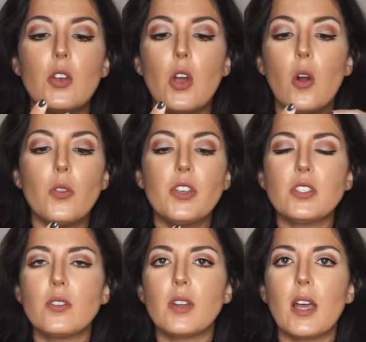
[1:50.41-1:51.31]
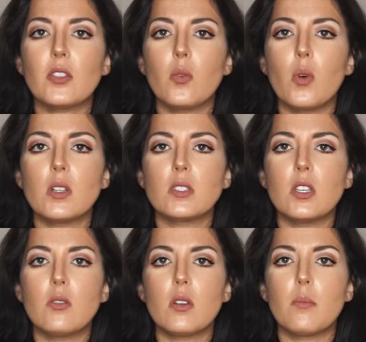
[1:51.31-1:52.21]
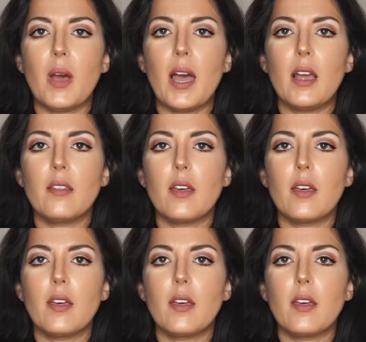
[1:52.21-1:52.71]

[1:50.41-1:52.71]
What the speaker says: No, these are not the ones that you can buy